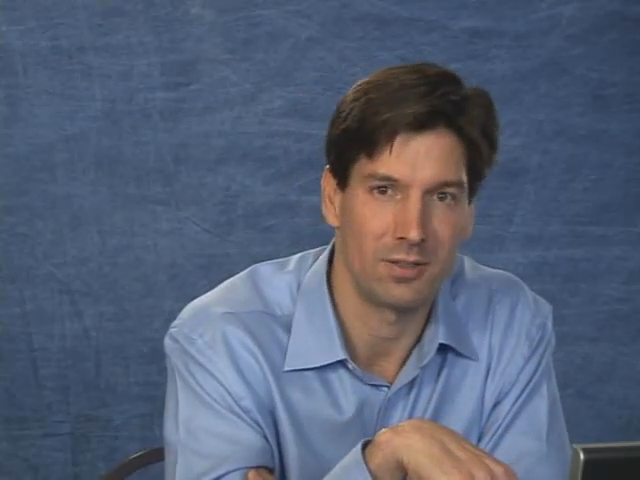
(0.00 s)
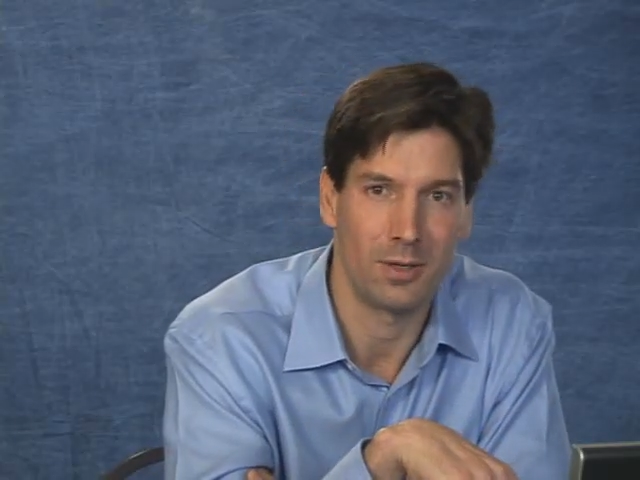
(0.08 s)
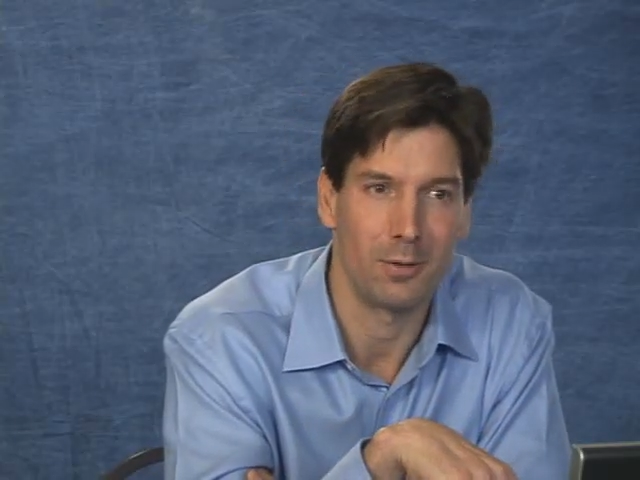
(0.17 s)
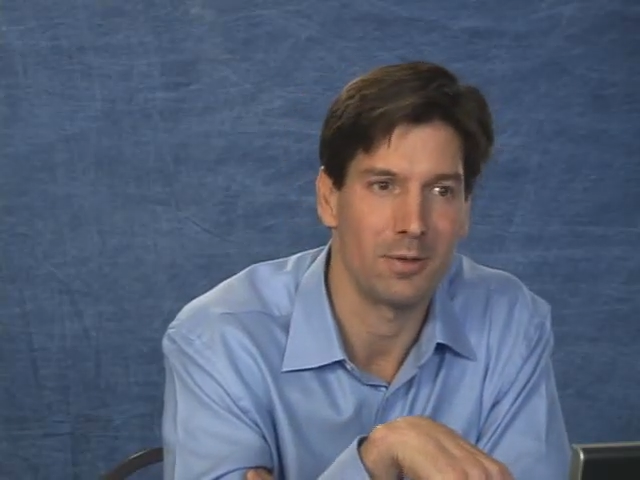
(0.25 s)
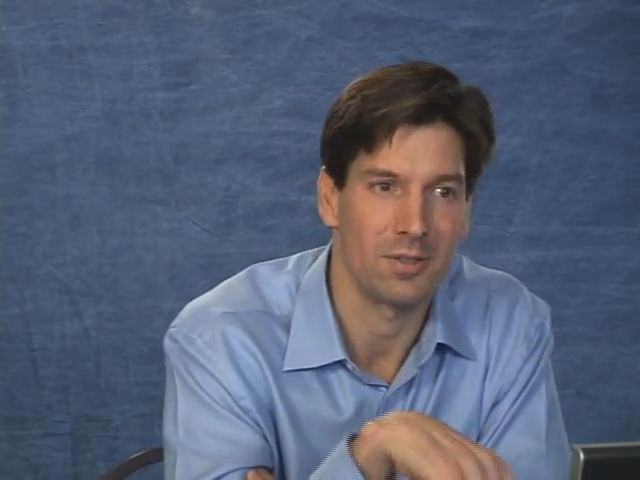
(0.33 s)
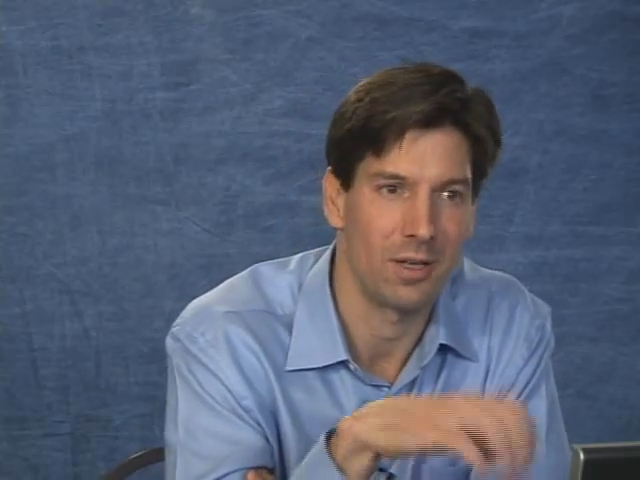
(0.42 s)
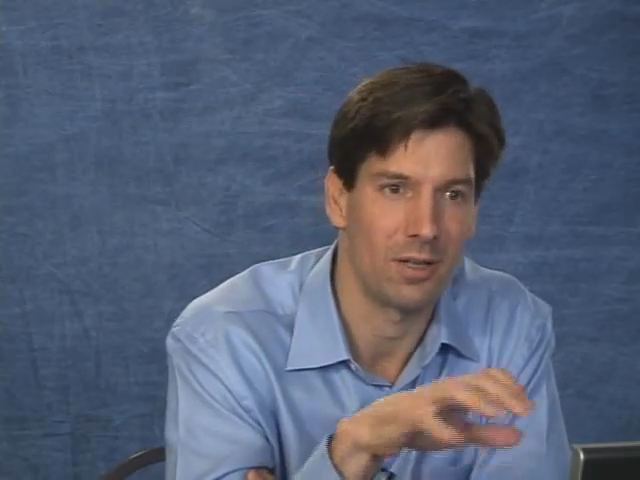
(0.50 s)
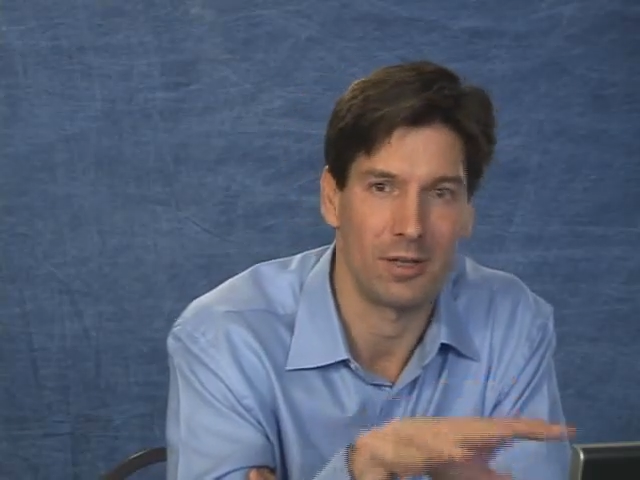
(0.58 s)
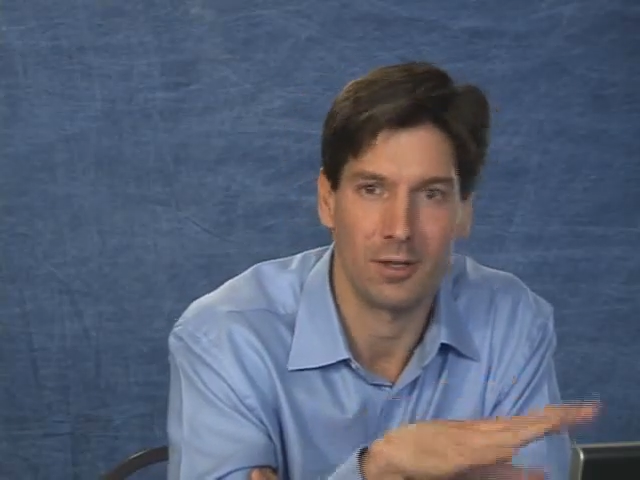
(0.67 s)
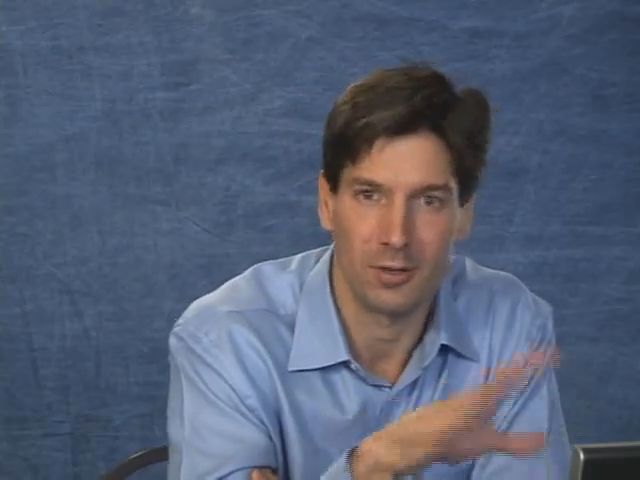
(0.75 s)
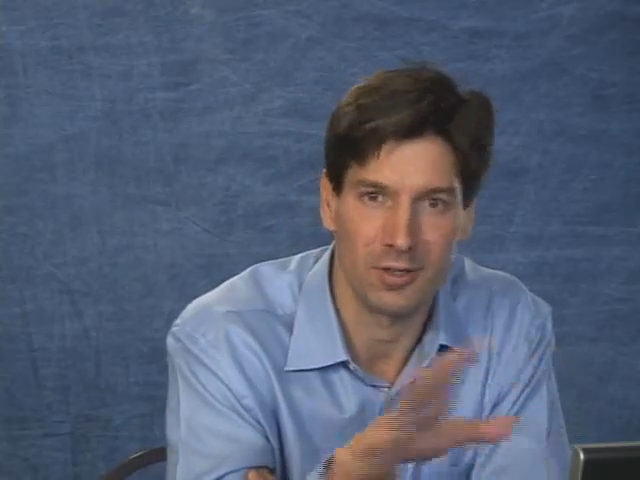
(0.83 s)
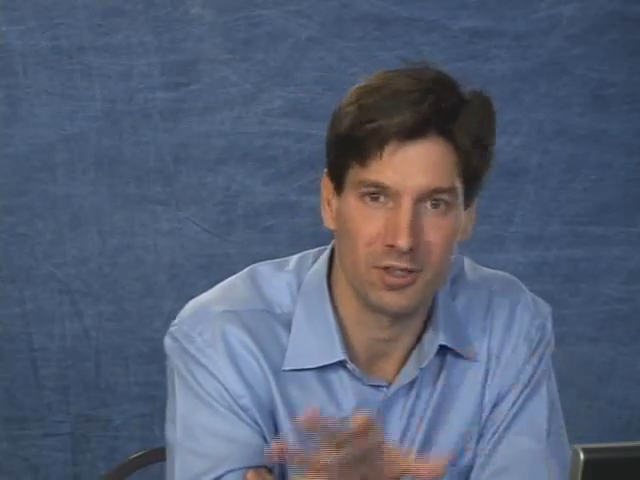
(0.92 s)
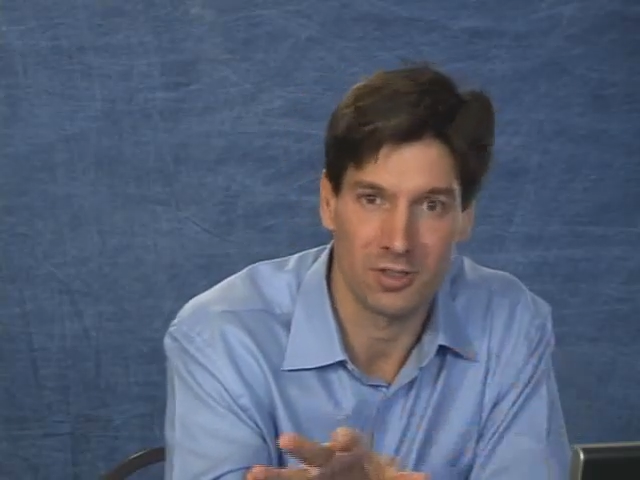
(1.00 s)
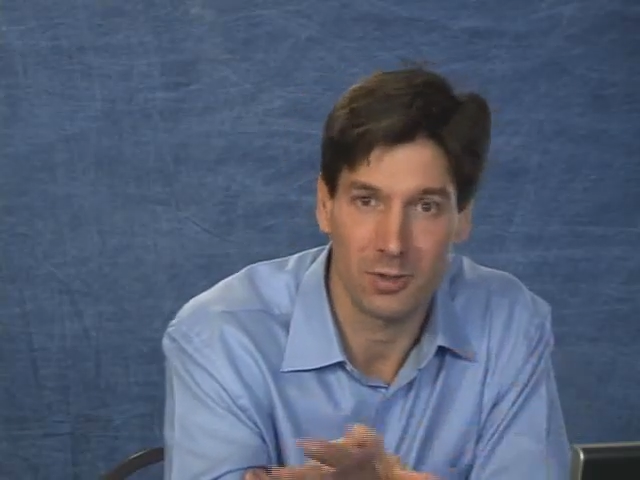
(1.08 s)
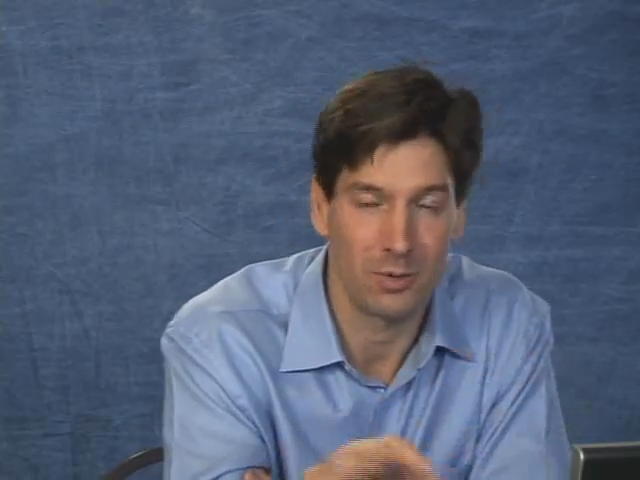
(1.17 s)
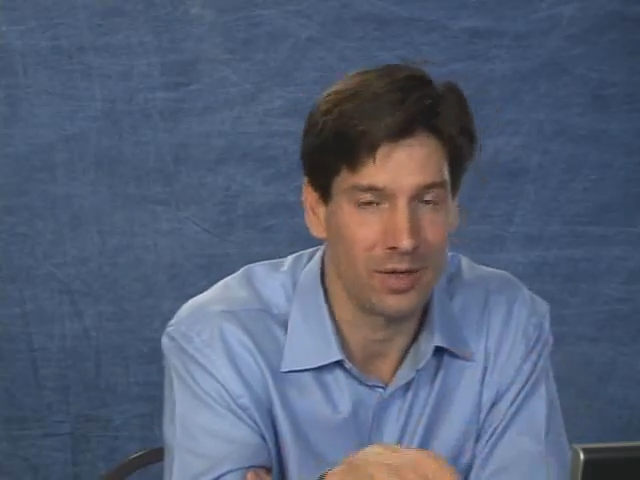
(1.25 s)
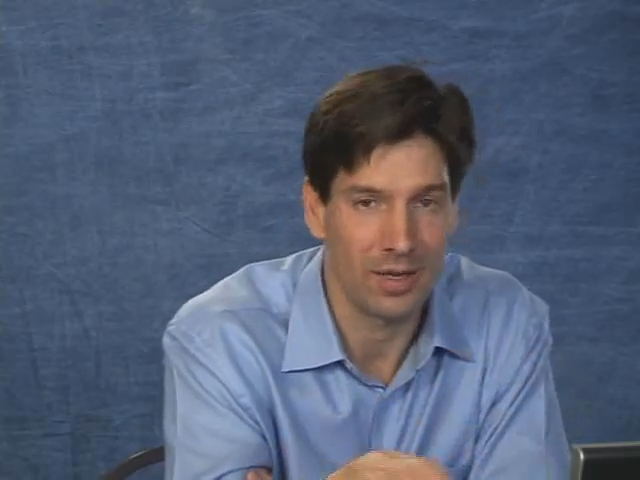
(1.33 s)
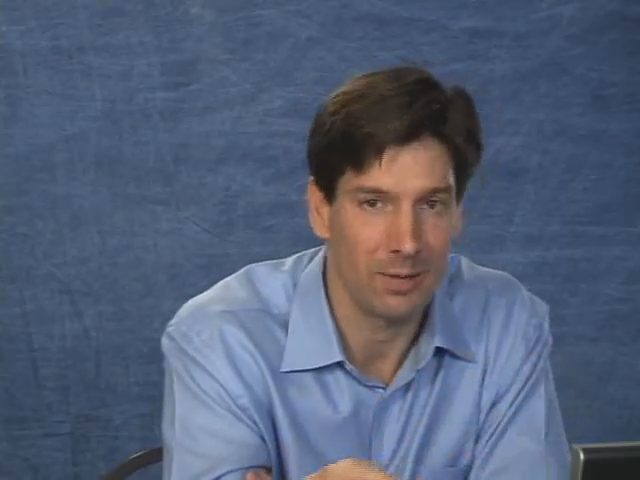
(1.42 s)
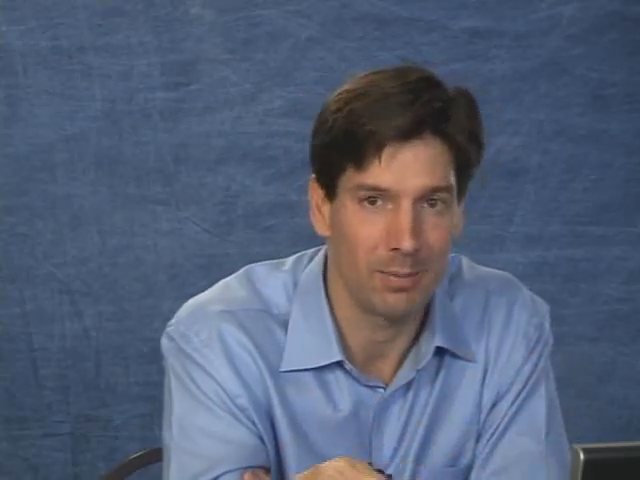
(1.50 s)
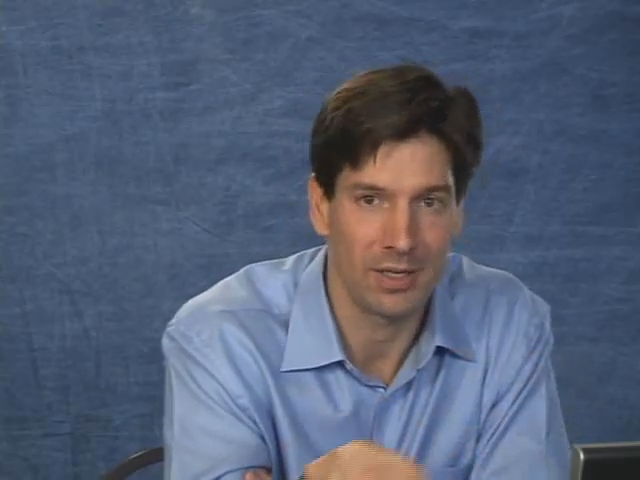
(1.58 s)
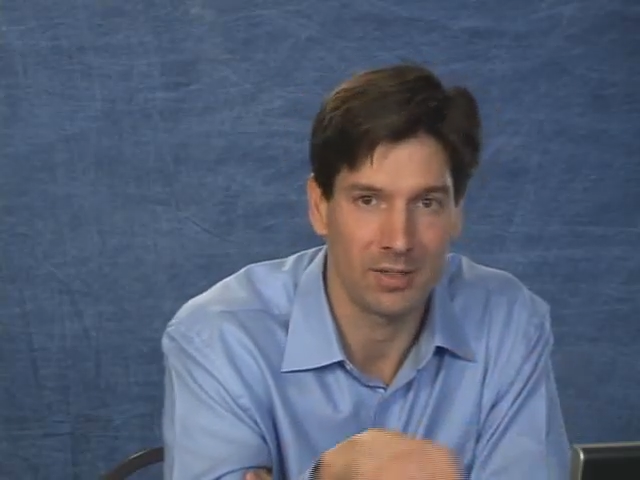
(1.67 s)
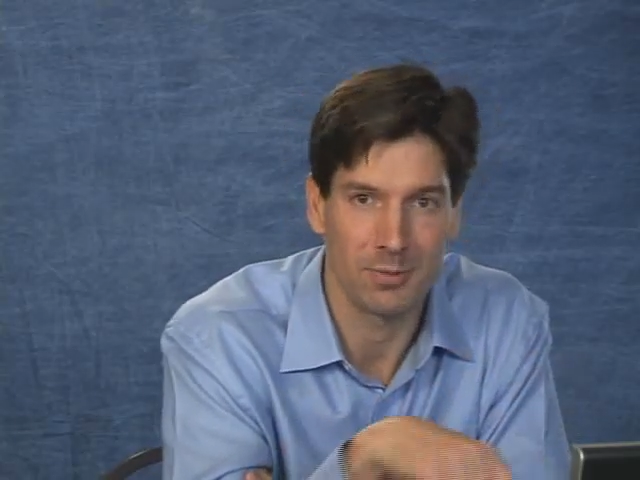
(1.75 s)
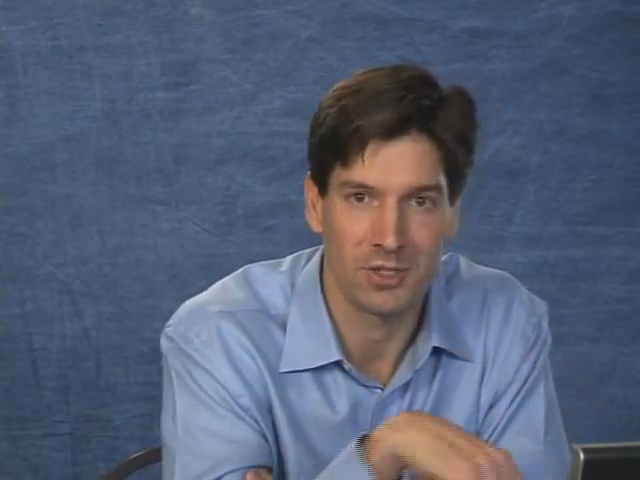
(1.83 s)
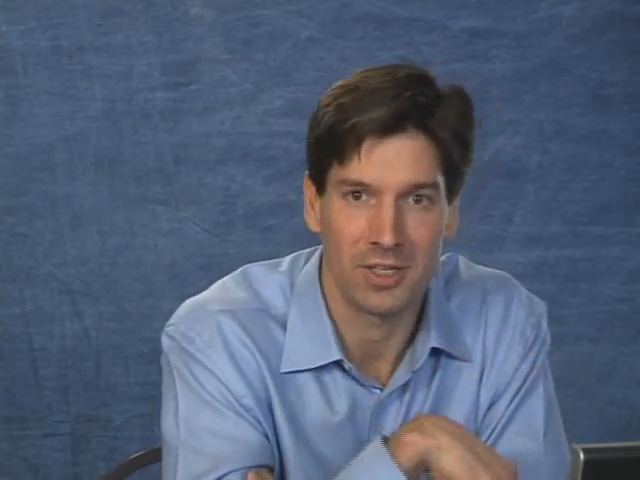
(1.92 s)
So it's not like you can just go to
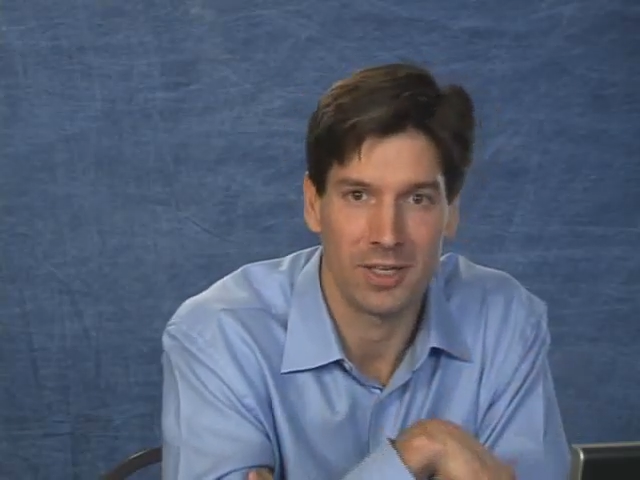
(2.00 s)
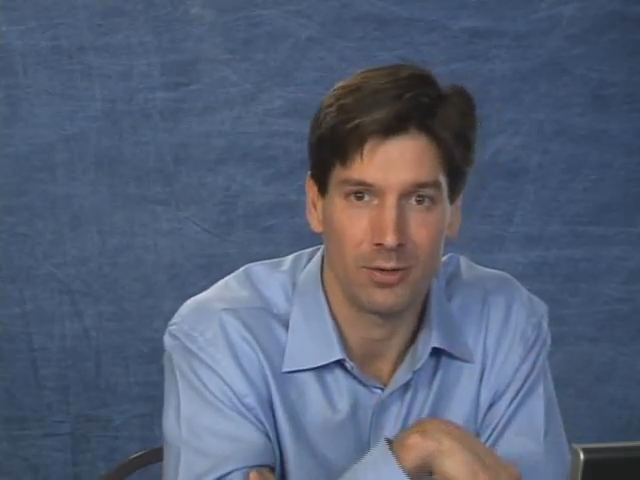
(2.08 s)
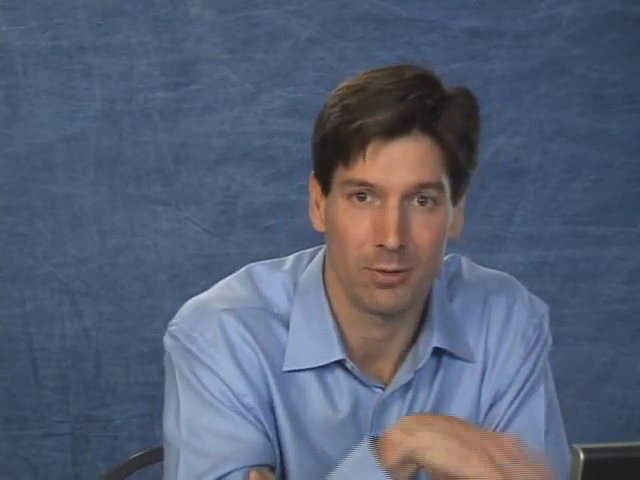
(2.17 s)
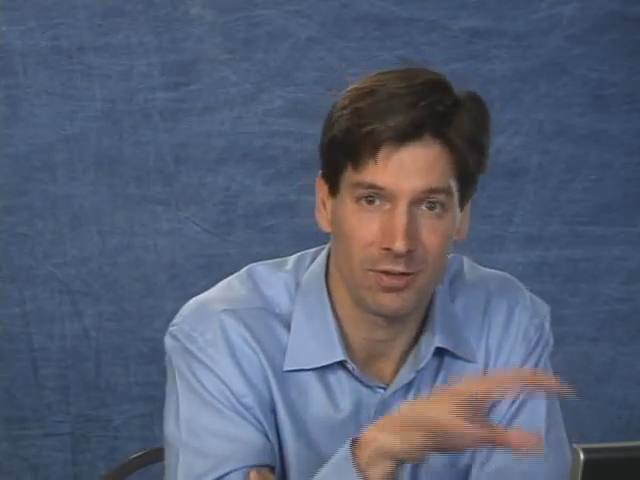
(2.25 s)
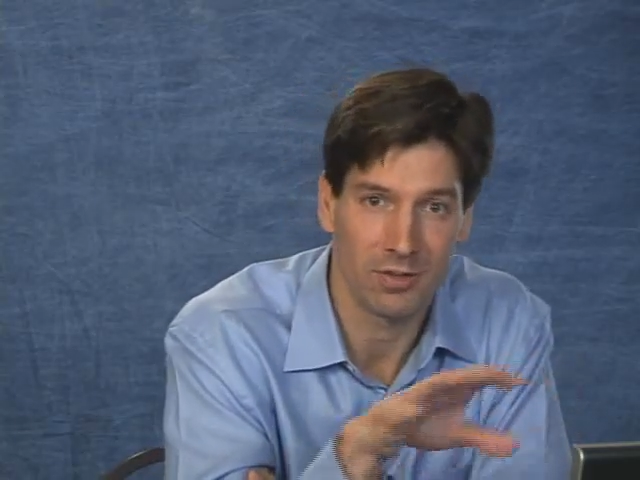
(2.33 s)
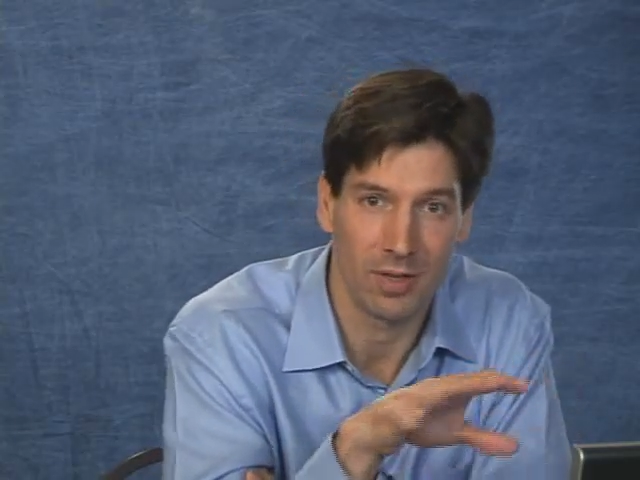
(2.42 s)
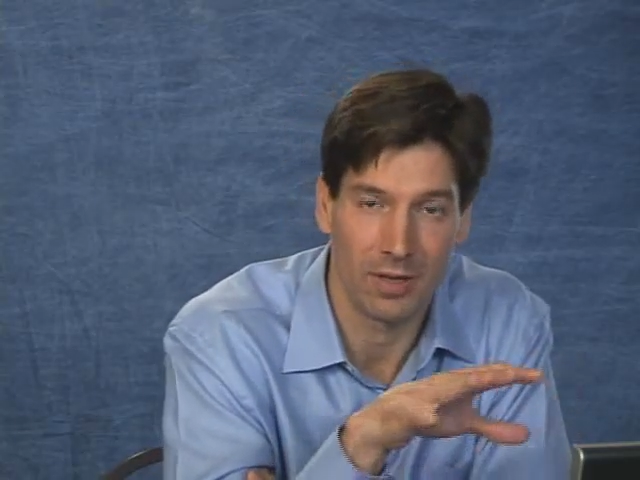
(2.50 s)
anybody's machine or